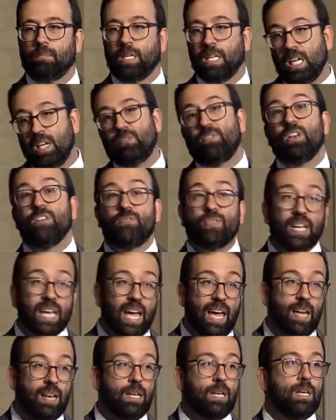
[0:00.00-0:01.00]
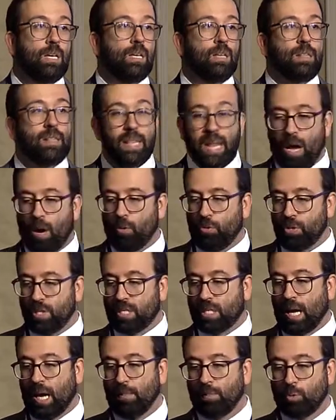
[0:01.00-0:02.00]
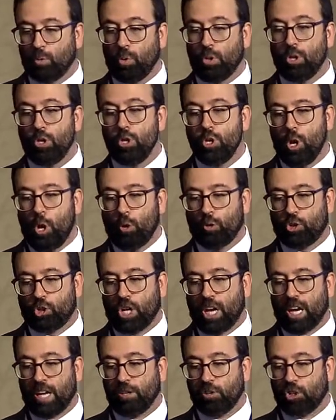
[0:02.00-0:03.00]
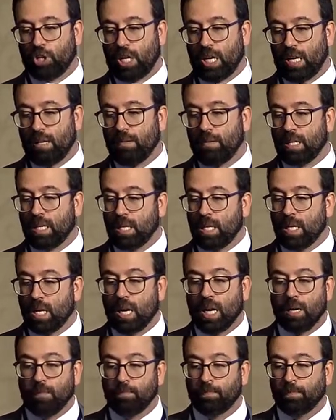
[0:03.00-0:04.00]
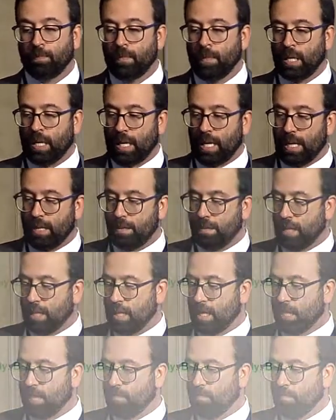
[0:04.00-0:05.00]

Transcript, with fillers: even if again now this comes with no change in the uh, in the